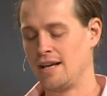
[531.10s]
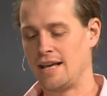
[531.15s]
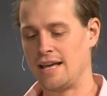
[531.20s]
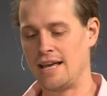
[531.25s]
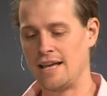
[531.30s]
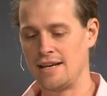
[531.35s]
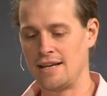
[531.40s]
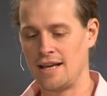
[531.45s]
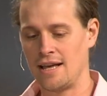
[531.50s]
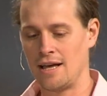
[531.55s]

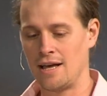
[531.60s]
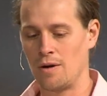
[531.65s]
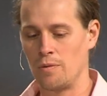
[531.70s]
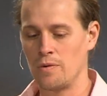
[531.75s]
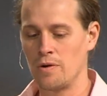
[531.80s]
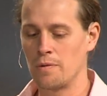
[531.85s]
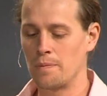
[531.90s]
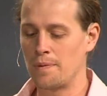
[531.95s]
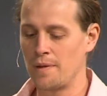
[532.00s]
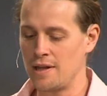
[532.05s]
And
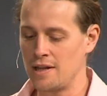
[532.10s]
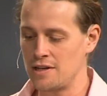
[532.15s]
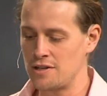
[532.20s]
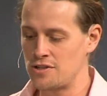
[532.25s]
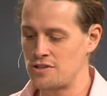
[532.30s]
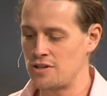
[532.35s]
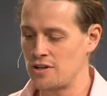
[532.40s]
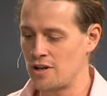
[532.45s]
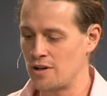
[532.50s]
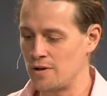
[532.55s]
we were playing a
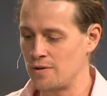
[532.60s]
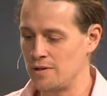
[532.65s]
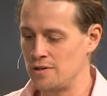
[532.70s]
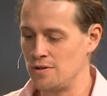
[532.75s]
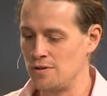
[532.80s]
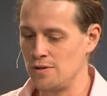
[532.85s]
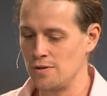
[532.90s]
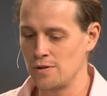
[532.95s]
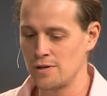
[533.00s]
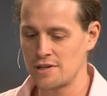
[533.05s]
show in
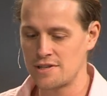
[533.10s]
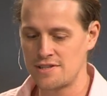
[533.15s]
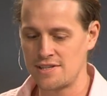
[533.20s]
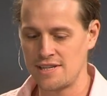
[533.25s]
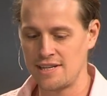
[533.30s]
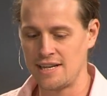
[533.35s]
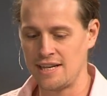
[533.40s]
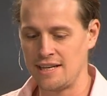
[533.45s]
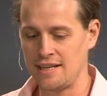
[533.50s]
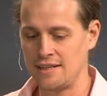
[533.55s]
New York
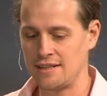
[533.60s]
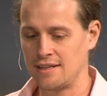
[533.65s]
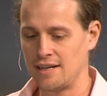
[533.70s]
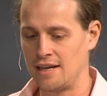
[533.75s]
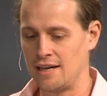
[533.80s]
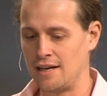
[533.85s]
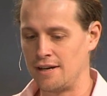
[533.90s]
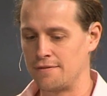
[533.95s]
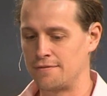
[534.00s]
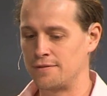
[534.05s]
City
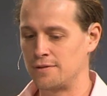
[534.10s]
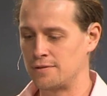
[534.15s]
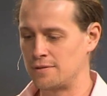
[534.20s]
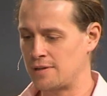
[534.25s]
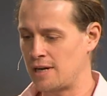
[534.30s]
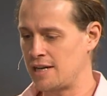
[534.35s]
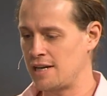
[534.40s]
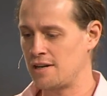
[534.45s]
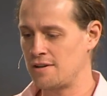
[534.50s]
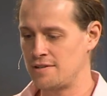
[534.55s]
for
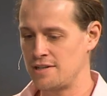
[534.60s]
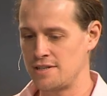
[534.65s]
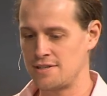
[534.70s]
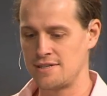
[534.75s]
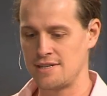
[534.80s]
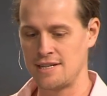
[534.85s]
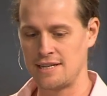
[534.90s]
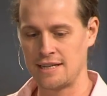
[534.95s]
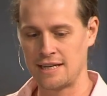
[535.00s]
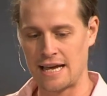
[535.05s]
Radio
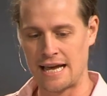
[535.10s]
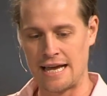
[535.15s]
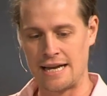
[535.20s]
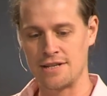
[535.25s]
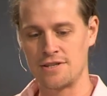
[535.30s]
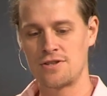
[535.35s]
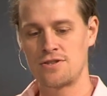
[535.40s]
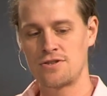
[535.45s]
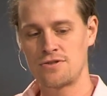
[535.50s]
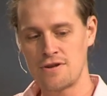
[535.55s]
Disney at
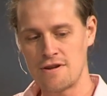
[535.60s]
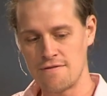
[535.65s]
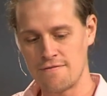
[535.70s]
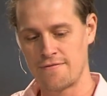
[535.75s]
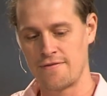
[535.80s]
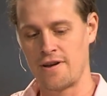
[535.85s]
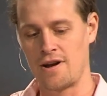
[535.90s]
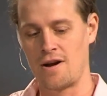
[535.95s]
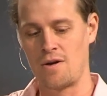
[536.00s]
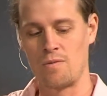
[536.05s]
a street
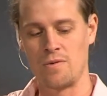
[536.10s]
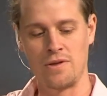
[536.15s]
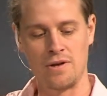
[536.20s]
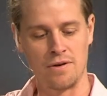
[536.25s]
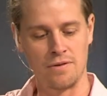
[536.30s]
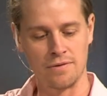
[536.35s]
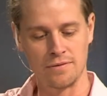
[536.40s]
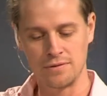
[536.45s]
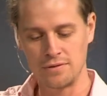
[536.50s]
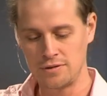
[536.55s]
fair where
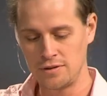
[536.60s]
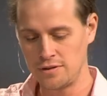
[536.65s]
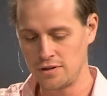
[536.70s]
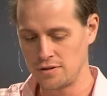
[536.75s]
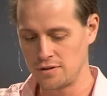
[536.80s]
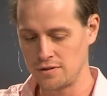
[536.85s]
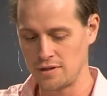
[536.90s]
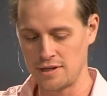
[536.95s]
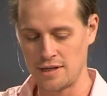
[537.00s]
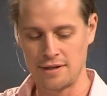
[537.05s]
there were
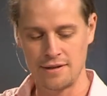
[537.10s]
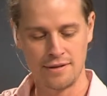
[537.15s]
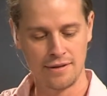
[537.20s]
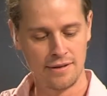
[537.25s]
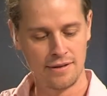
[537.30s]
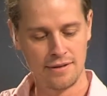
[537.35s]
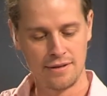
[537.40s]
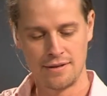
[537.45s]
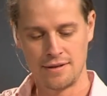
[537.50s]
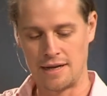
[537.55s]
literally,
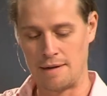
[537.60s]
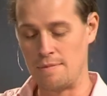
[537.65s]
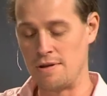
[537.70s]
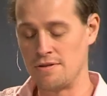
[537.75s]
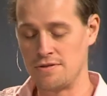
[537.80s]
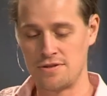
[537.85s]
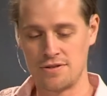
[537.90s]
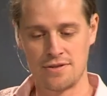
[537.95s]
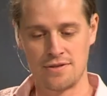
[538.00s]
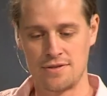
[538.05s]
I mean,
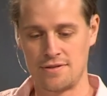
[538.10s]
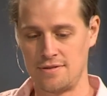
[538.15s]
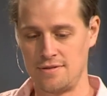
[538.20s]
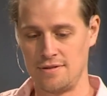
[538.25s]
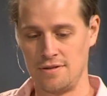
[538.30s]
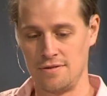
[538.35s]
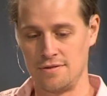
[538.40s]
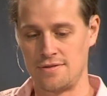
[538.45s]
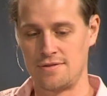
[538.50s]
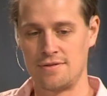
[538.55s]
it
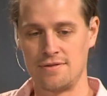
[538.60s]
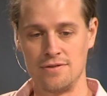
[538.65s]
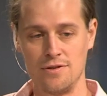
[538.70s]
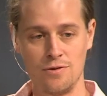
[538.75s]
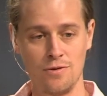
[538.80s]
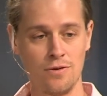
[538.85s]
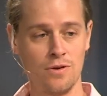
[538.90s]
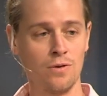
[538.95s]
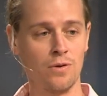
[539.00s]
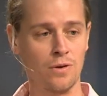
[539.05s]
was
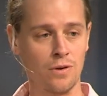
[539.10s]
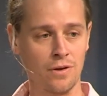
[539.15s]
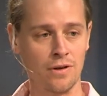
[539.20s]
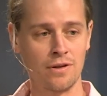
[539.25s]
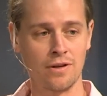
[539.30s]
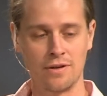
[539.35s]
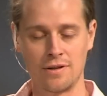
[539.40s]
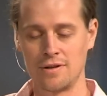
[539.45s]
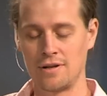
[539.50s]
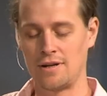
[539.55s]
New
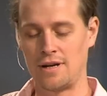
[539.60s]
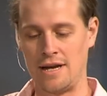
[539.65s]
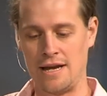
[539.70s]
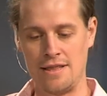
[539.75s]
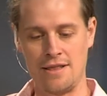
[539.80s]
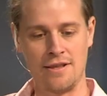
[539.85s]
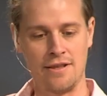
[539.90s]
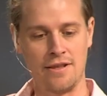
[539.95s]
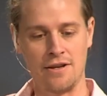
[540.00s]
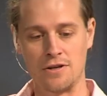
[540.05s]
York,
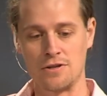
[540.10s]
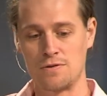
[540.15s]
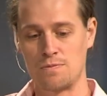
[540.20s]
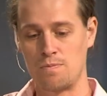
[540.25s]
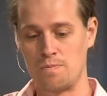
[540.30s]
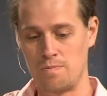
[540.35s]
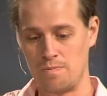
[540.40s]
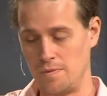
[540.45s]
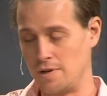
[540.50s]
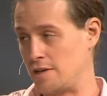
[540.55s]
and then there's
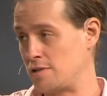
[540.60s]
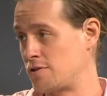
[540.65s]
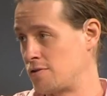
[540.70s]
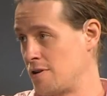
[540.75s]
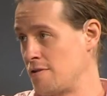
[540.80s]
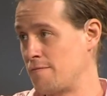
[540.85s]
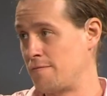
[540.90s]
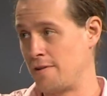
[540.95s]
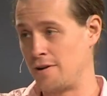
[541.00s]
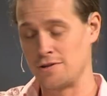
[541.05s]
a
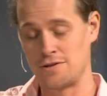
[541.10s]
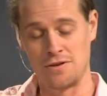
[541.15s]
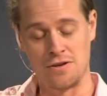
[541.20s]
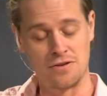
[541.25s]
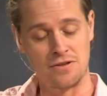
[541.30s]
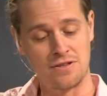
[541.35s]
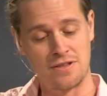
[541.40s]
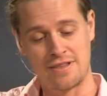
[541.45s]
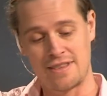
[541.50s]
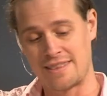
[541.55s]
street fair, so
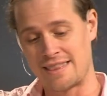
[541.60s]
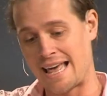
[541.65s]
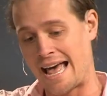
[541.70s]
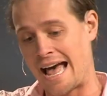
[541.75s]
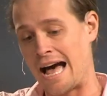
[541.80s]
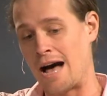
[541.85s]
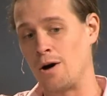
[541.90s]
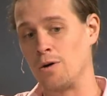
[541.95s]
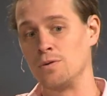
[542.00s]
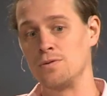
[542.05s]
there's
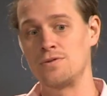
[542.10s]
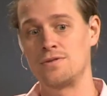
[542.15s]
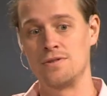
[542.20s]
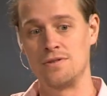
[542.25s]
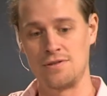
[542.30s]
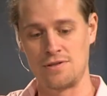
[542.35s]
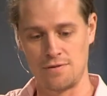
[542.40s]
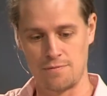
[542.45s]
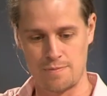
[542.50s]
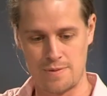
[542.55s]

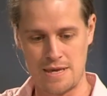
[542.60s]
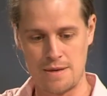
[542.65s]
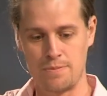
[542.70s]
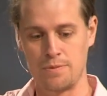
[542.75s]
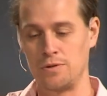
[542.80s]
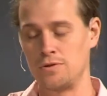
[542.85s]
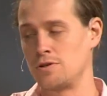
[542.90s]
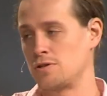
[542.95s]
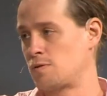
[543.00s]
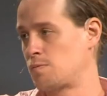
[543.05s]
thousands of
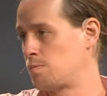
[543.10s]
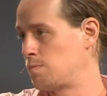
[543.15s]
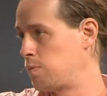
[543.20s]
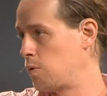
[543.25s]
people just